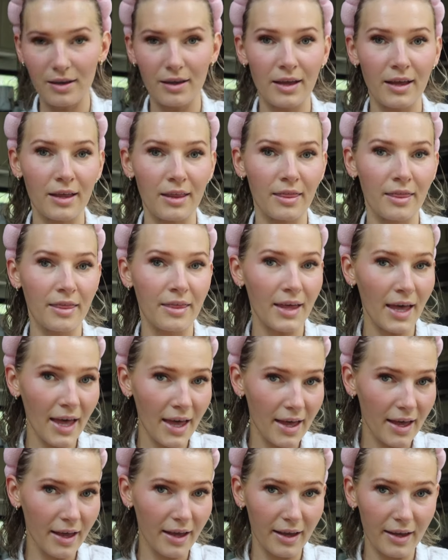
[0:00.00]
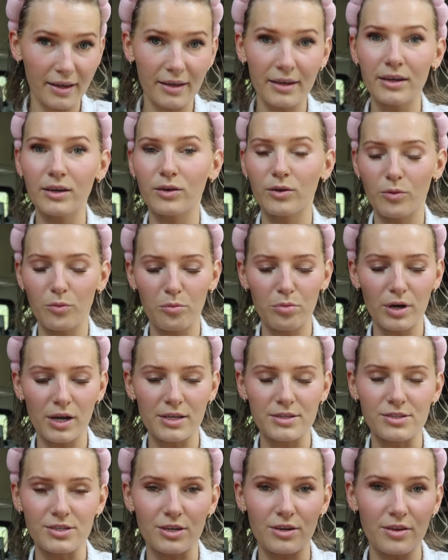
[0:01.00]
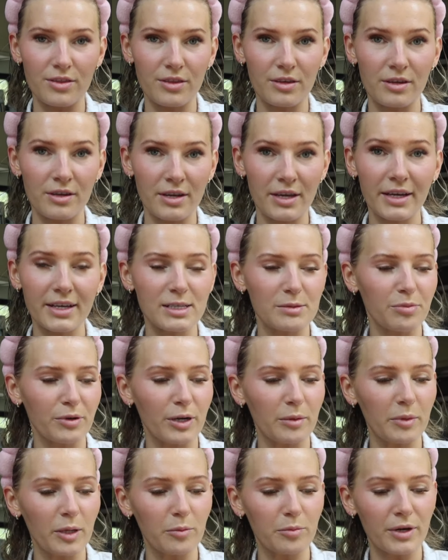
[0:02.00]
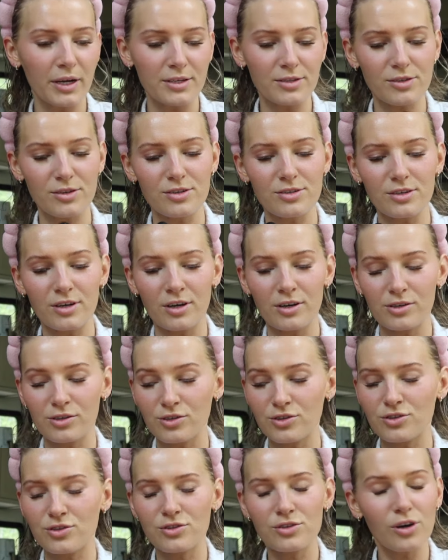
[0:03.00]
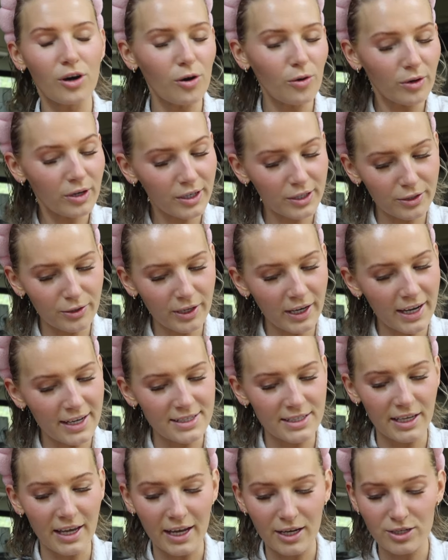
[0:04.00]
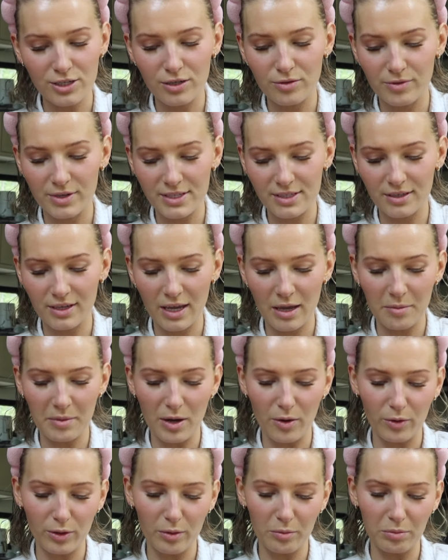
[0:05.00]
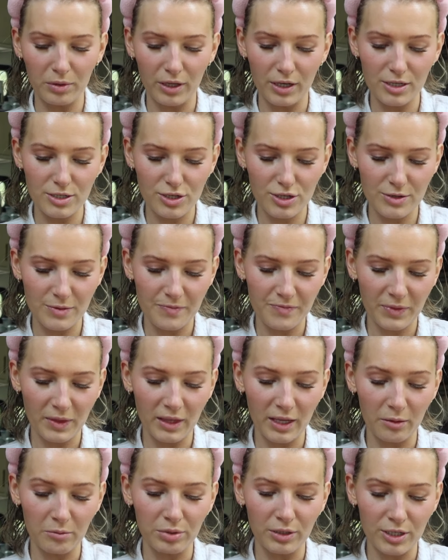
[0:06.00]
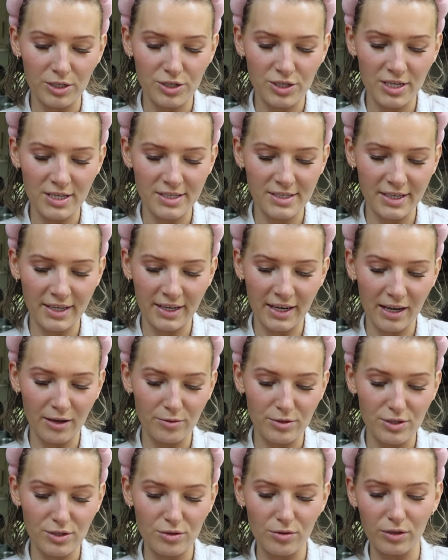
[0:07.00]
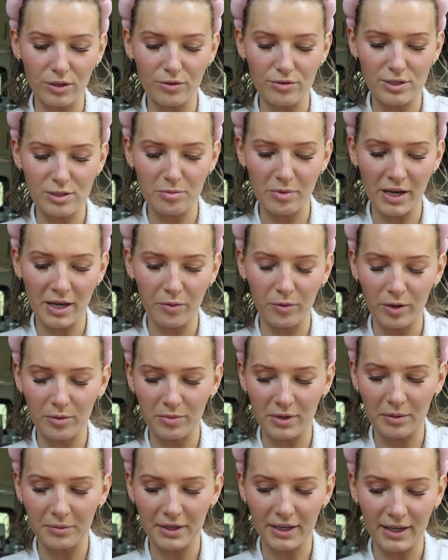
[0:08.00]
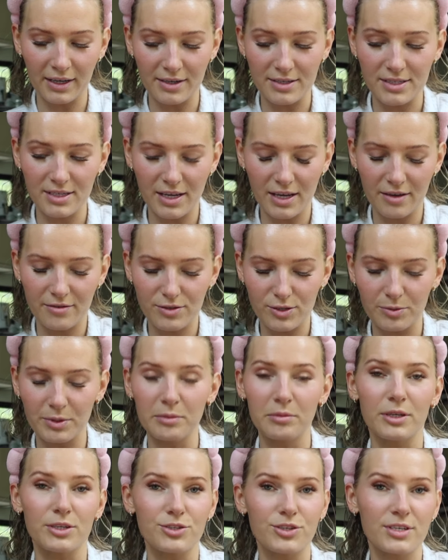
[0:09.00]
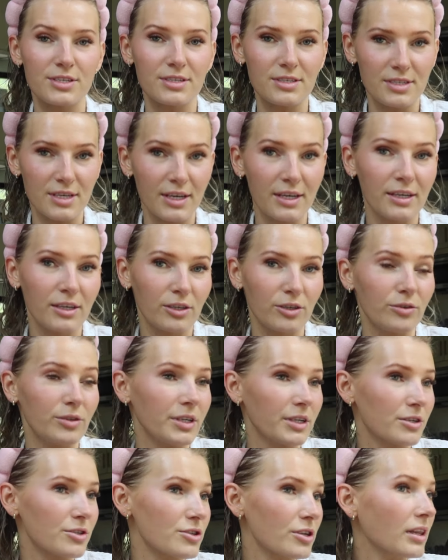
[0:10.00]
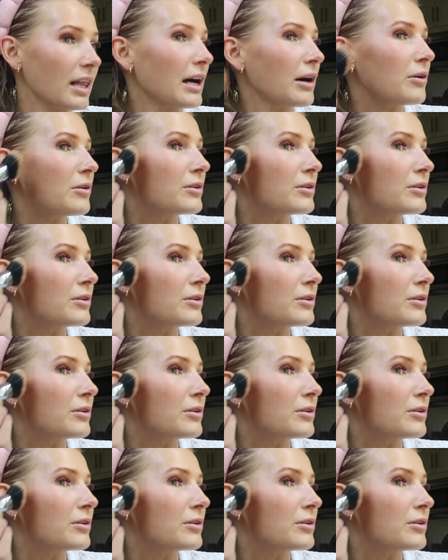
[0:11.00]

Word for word: and then bronzer the NYX Buttermelt bronzers are so good you guys they actually recently came out with a blush like blushes and I was so close to buying one but I'm like honestly I have so many blushes you need to chill out